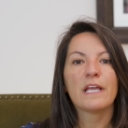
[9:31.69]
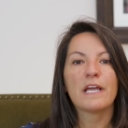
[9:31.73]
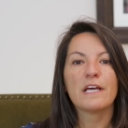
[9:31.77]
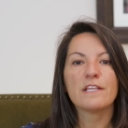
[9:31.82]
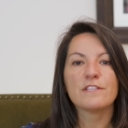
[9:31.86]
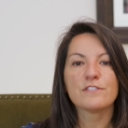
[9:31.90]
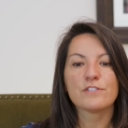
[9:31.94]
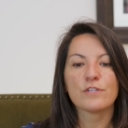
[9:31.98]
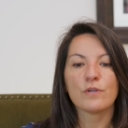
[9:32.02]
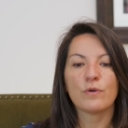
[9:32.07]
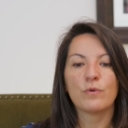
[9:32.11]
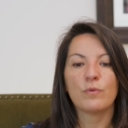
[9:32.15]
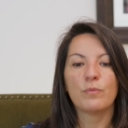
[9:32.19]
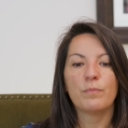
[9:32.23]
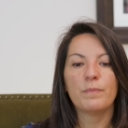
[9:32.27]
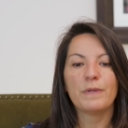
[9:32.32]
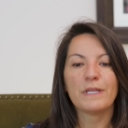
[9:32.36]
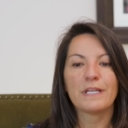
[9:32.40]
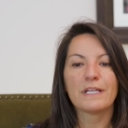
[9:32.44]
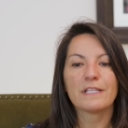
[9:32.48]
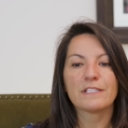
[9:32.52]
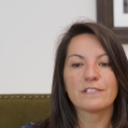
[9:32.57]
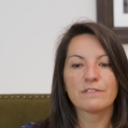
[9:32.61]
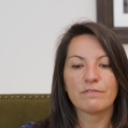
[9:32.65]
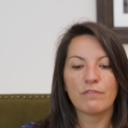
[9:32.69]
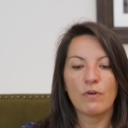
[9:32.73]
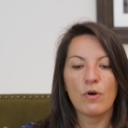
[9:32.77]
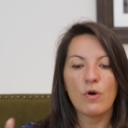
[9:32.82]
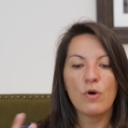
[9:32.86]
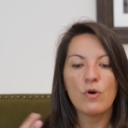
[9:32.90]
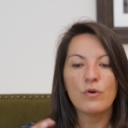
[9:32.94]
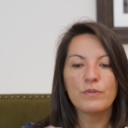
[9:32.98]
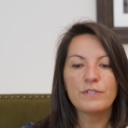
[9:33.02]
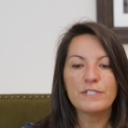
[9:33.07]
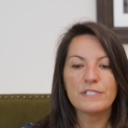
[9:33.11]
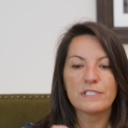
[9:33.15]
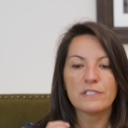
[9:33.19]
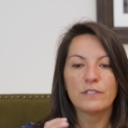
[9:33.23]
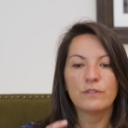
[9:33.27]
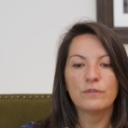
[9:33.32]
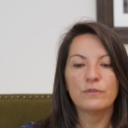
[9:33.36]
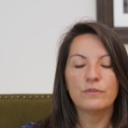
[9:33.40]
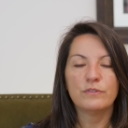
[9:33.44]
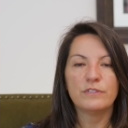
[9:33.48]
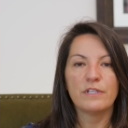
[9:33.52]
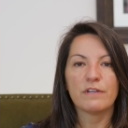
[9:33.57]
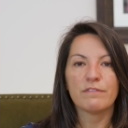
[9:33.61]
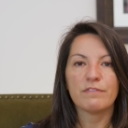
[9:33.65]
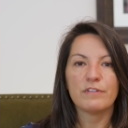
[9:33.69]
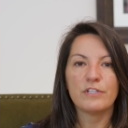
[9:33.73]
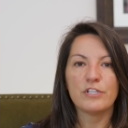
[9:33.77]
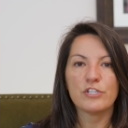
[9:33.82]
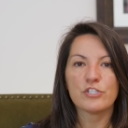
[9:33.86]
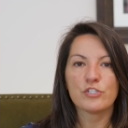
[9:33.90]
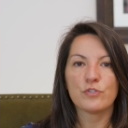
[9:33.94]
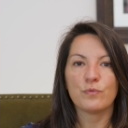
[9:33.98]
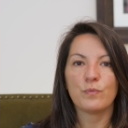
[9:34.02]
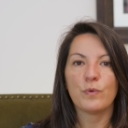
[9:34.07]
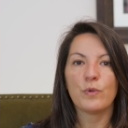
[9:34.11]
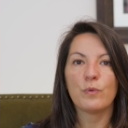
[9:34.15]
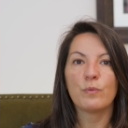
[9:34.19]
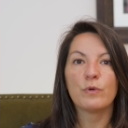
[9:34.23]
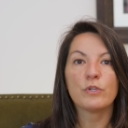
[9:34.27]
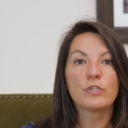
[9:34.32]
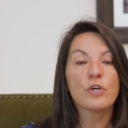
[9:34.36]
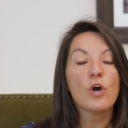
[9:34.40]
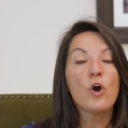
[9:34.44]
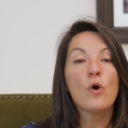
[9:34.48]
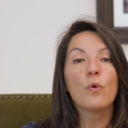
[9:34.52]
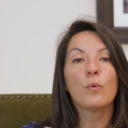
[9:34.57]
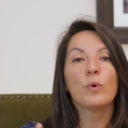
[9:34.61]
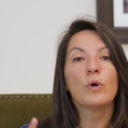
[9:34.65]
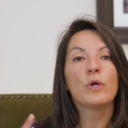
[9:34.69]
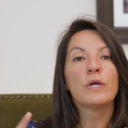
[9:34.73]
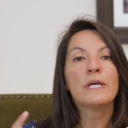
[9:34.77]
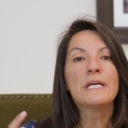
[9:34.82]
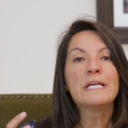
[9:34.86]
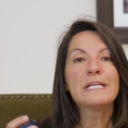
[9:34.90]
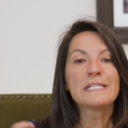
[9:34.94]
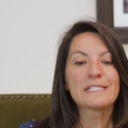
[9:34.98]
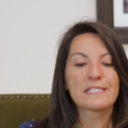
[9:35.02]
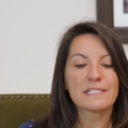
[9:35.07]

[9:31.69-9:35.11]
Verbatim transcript: And so because of all these little definitions, we want, oh, well,